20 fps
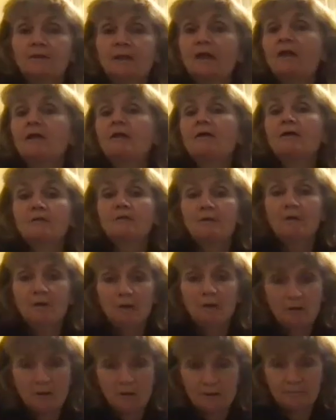they are the
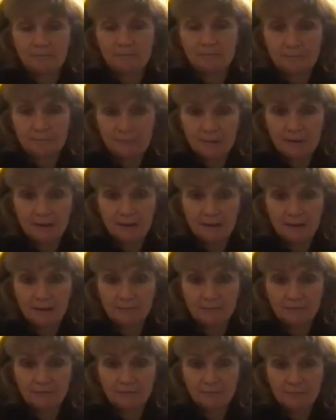harm
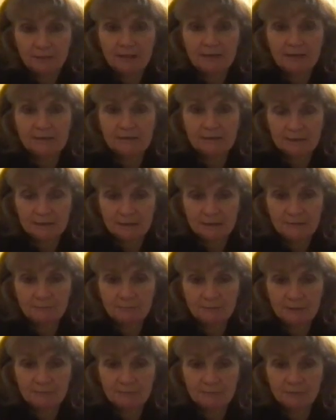of the Palestinian
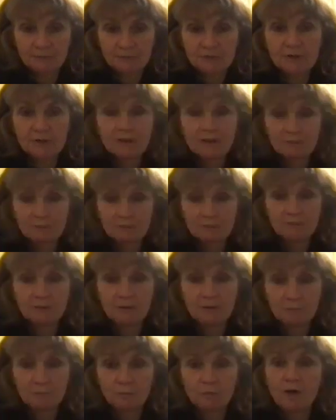people. So that would
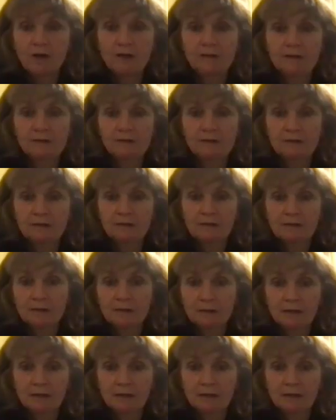be one